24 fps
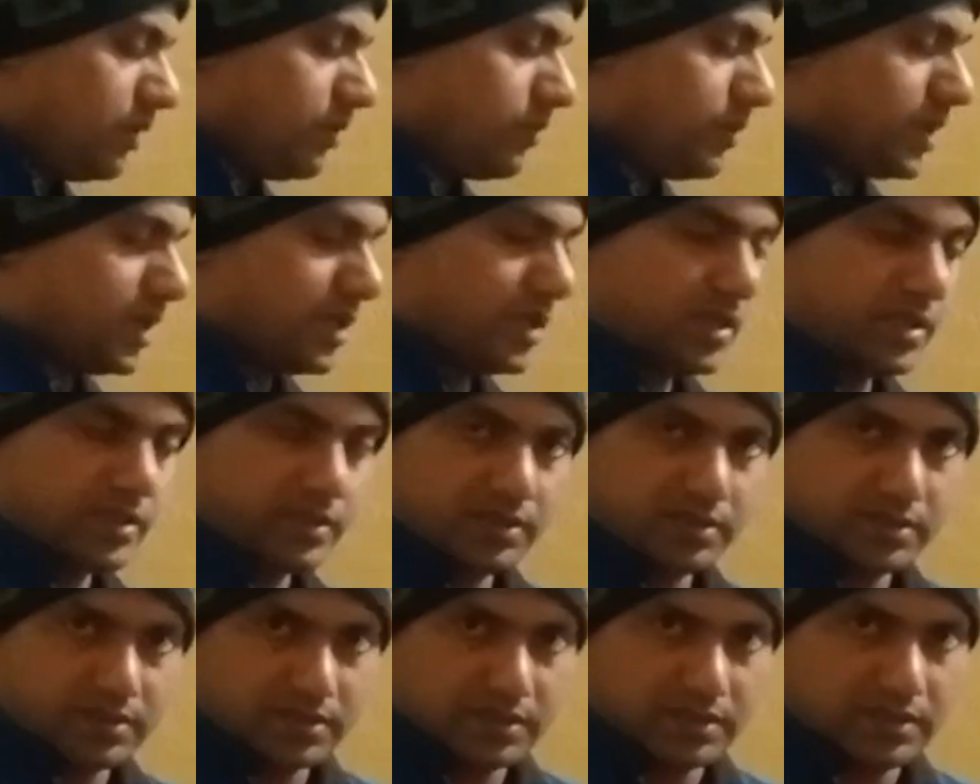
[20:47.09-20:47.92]
what it
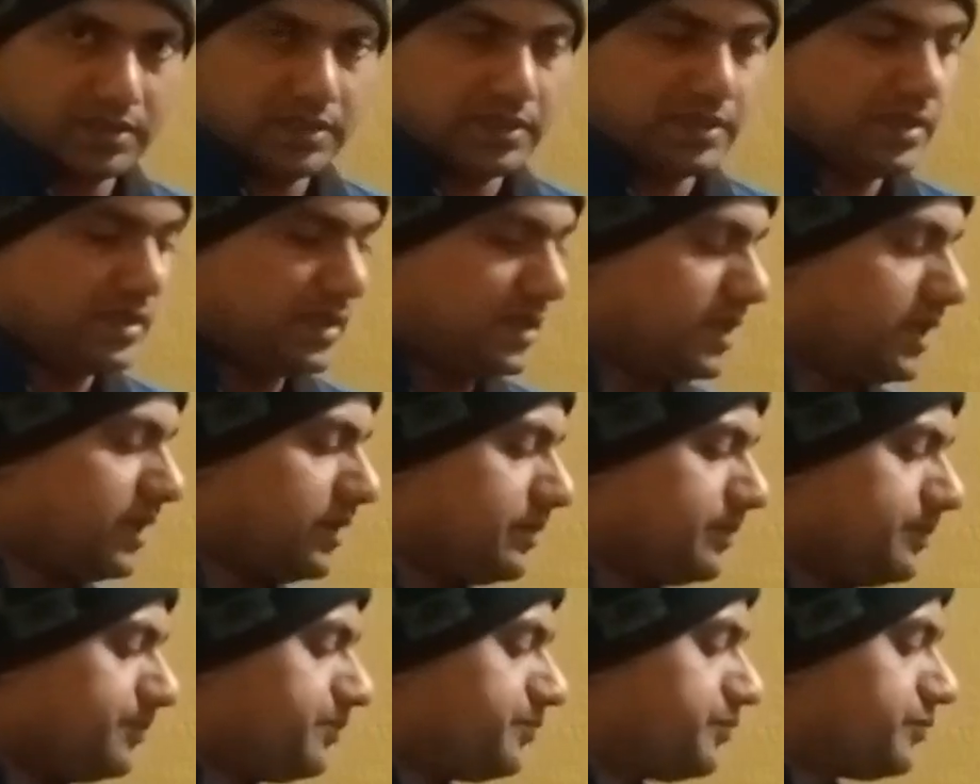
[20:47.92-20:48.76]
is in
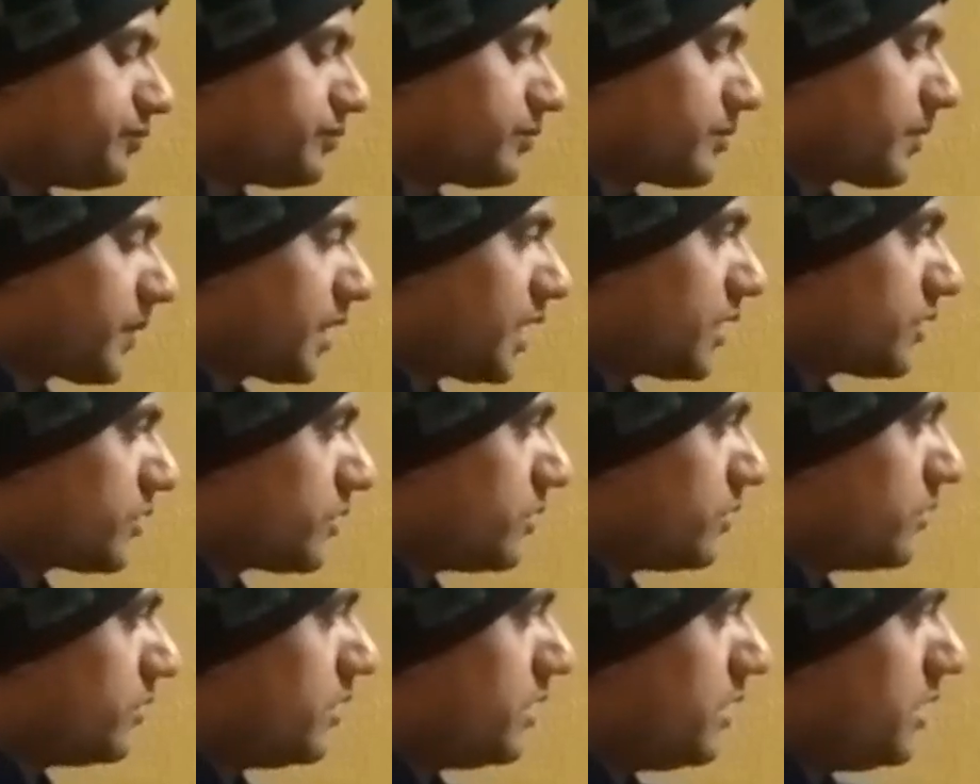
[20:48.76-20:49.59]
India.
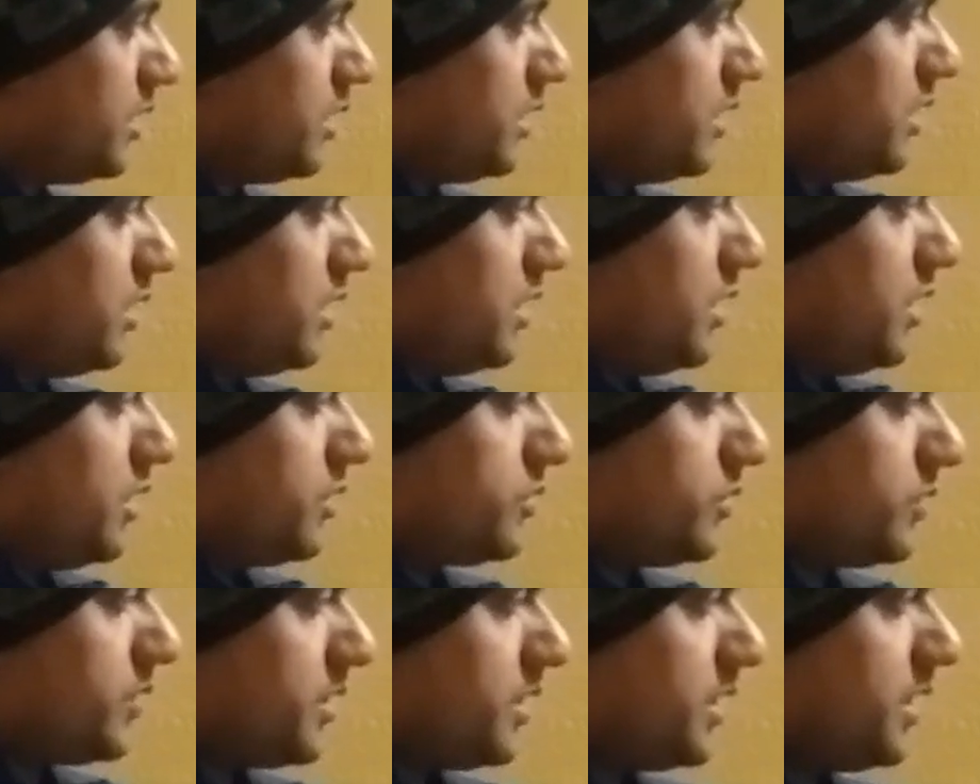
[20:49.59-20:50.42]
So
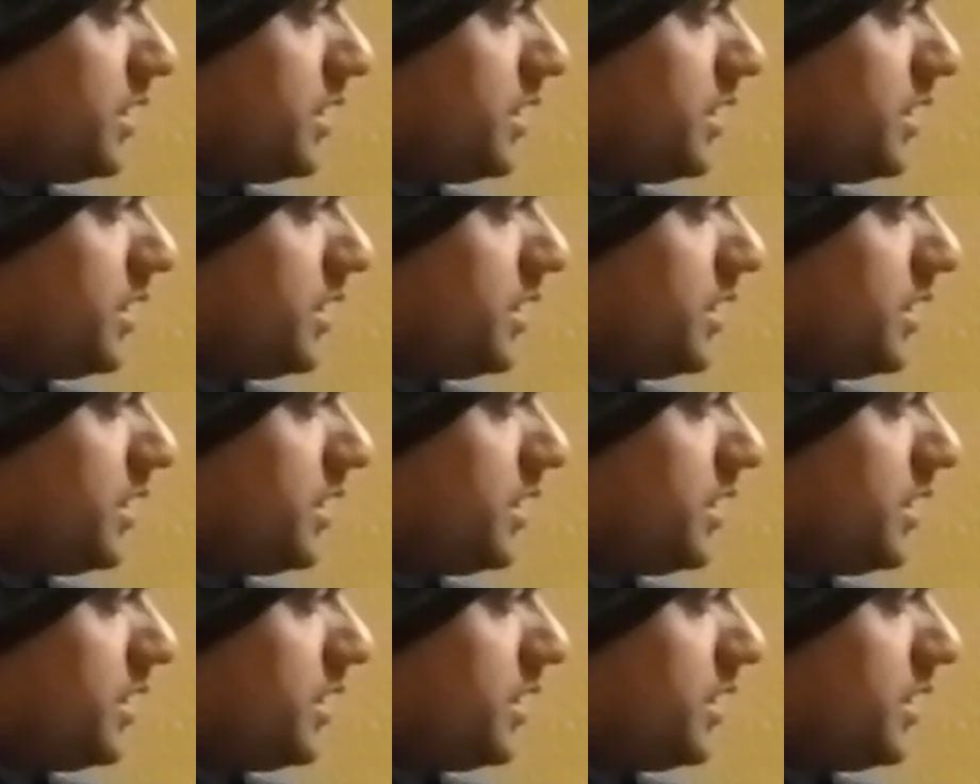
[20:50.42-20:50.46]
in